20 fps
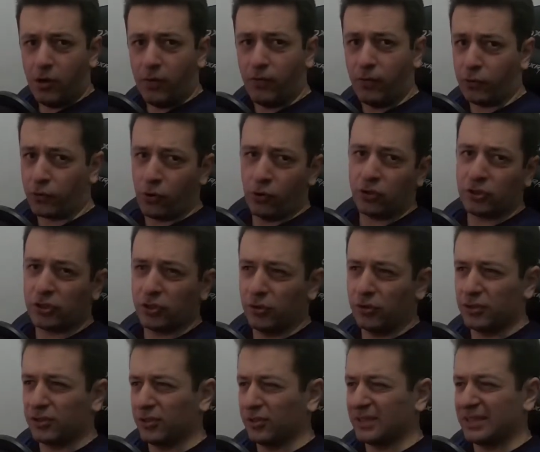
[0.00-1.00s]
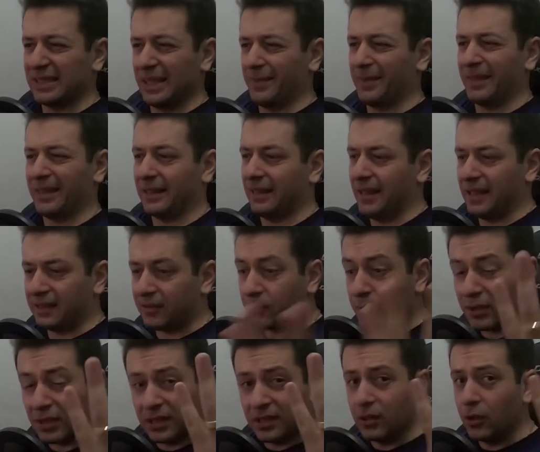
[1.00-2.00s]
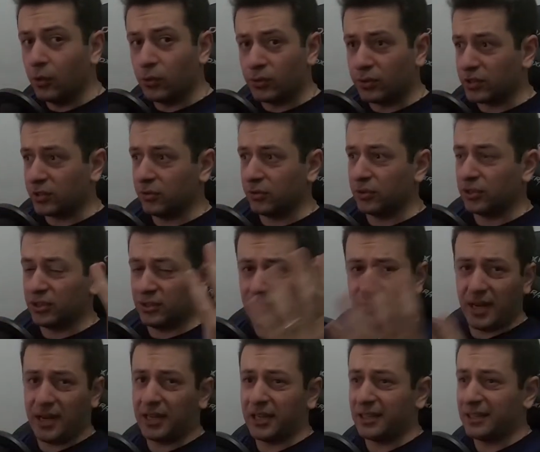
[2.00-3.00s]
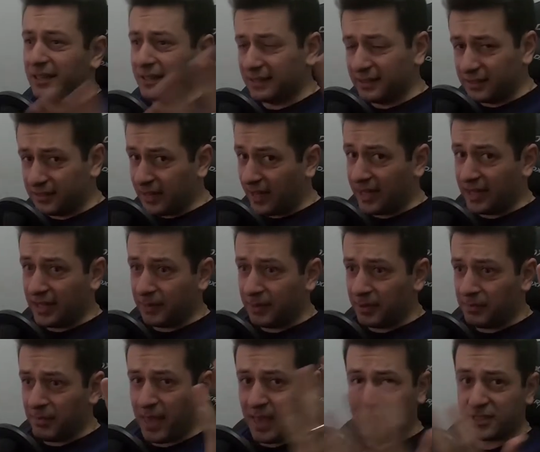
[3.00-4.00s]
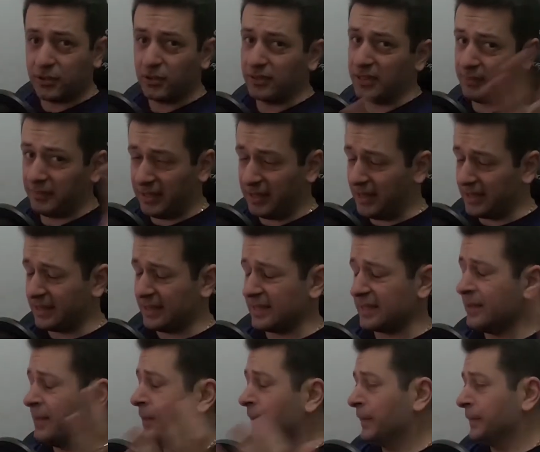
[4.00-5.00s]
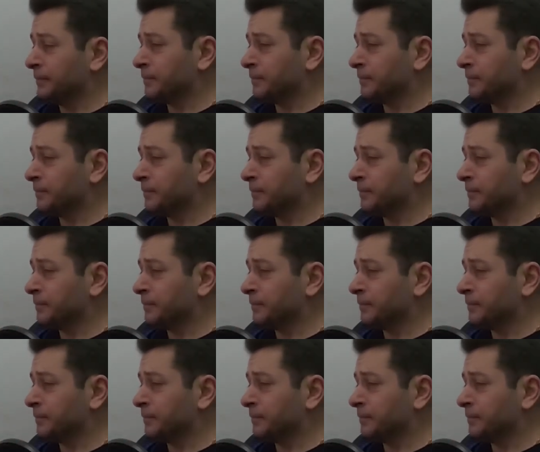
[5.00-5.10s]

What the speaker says: for consoles or something like really low resolution, running 1080p max or something like this.